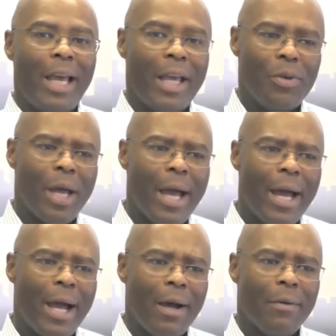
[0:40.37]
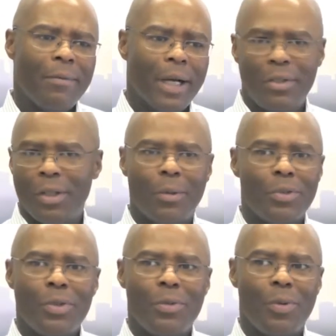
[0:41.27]
And you have
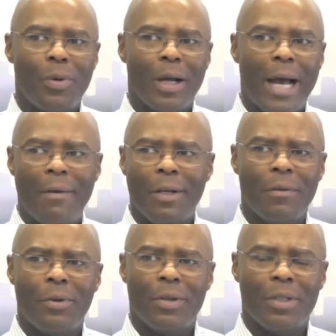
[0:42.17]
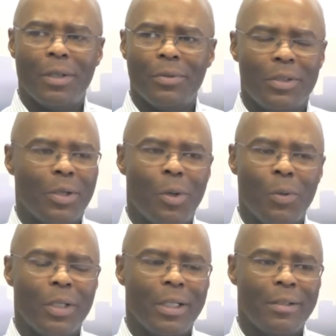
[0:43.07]
adults who, I've interviewed adults as
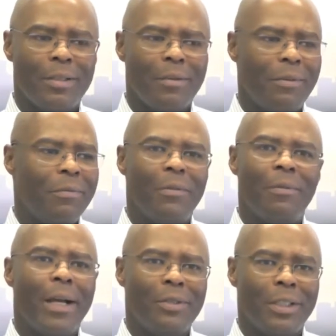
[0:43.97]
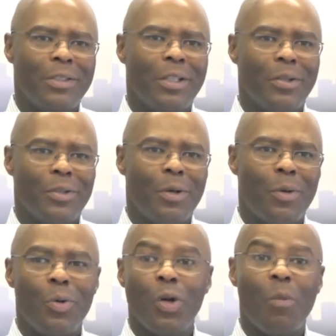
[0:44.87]
old as 55, 60 years
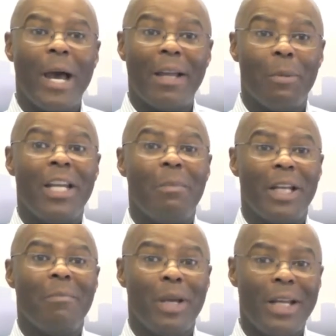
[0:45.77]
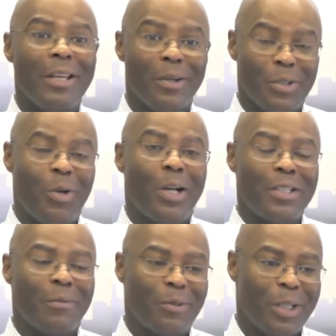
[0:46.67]
old, who go back many, many, many years across
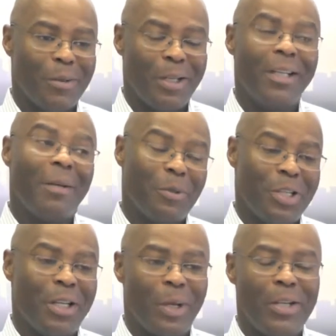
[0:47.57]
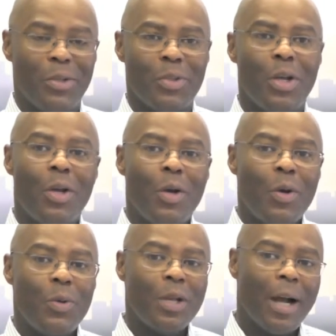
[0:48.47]
several couple generations,
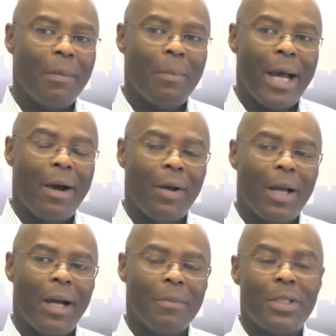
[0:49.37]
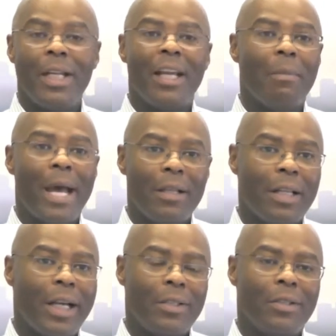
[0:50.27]
who talk about sitting in math
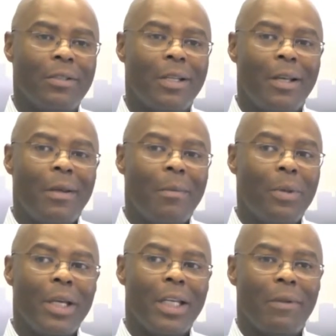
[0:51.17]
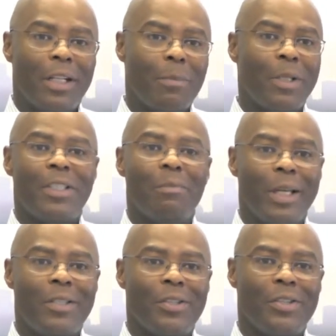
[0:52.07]
classes, being given explicit
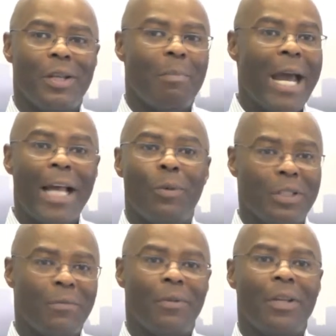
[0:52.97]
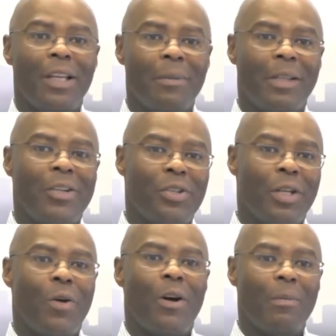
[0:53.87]
messages that math wasn't for them, that they should
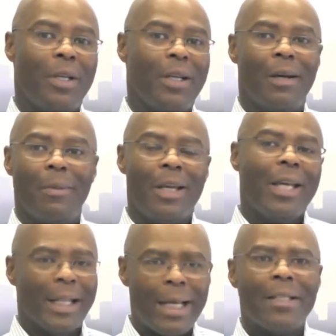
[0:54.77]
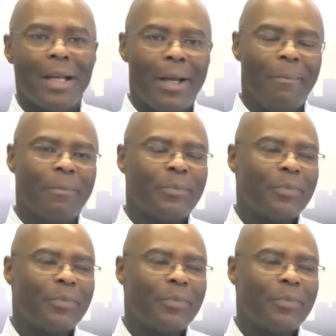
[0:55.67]
go on and become, at that time,